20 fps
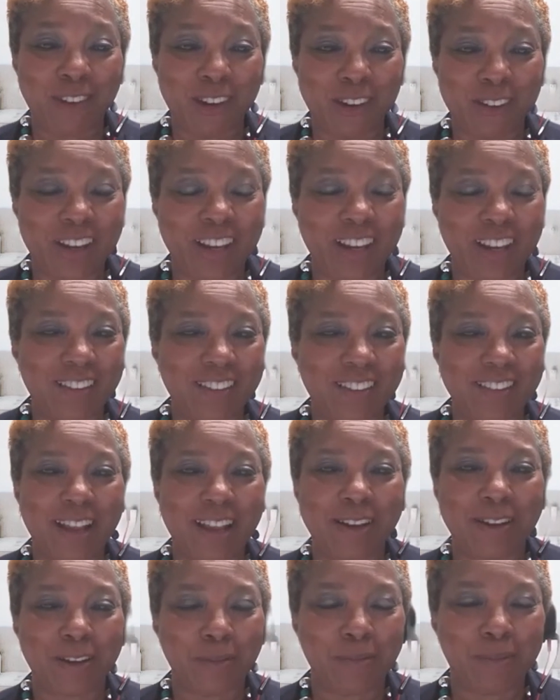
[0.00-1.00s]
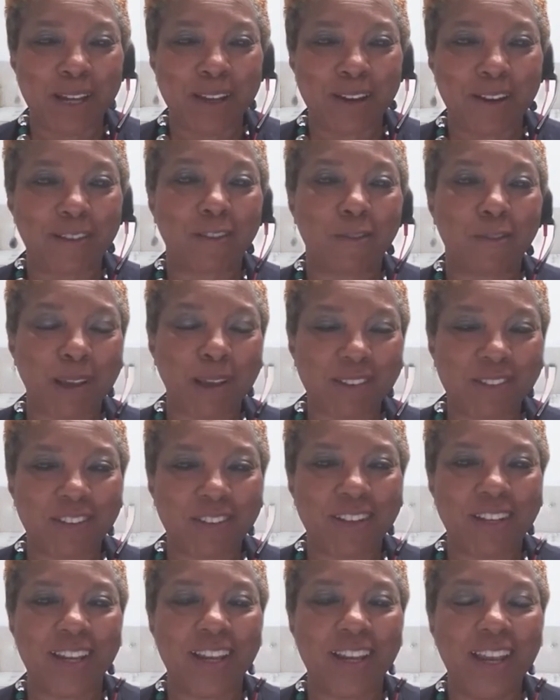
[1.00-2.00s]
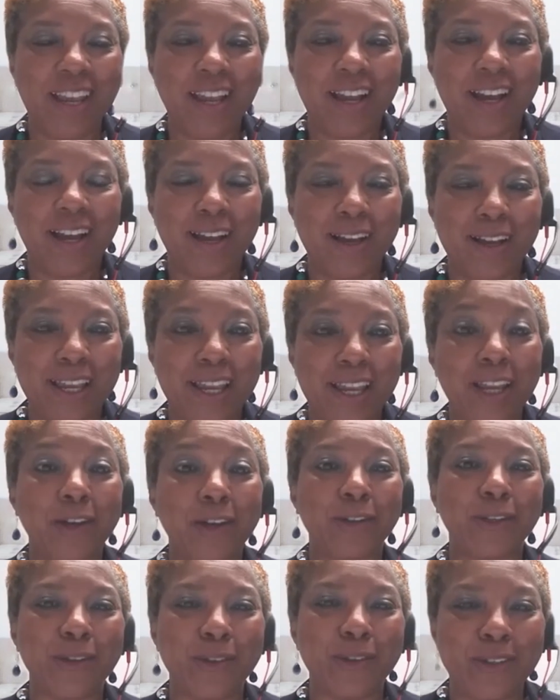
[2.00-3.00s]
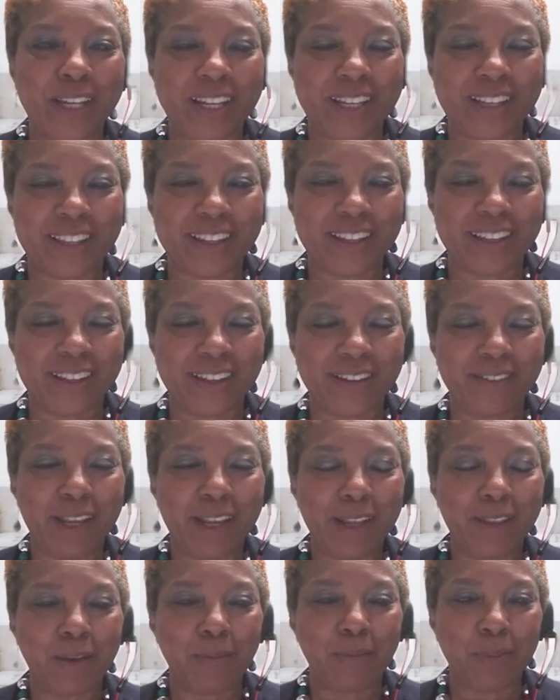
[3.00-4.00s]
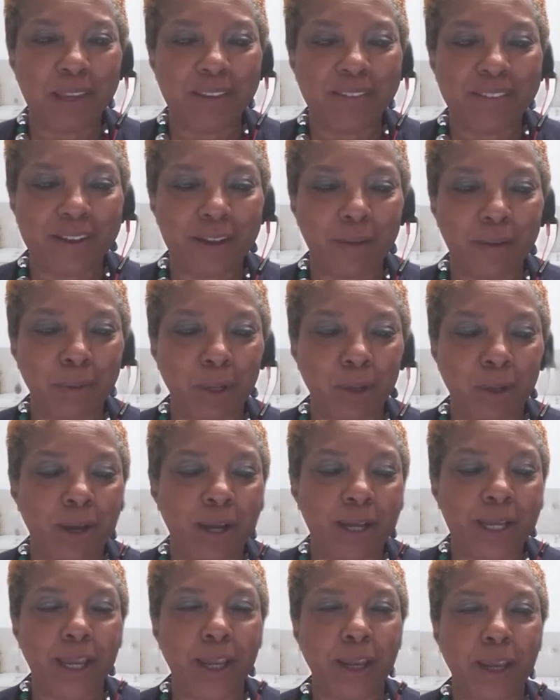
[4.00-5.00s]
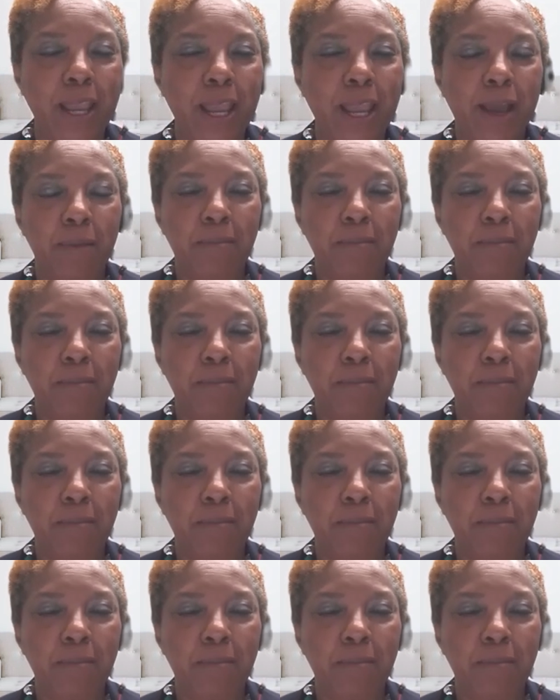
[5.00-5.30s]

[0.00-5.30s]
very excited about, especially including the piece on belonging.